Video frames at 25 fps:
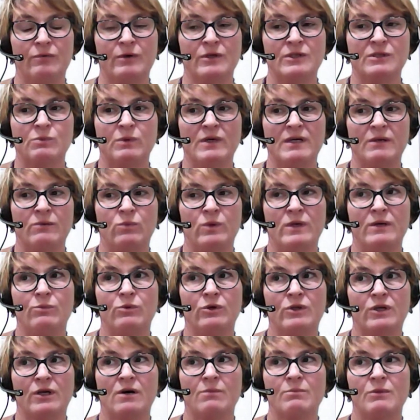because we
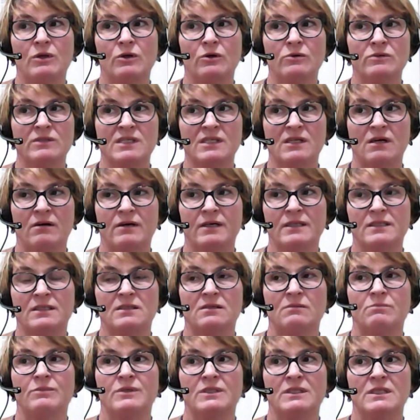would come alongside
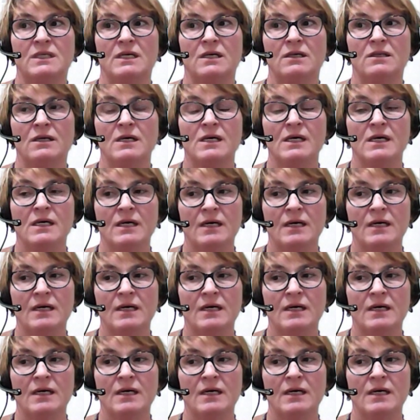somebody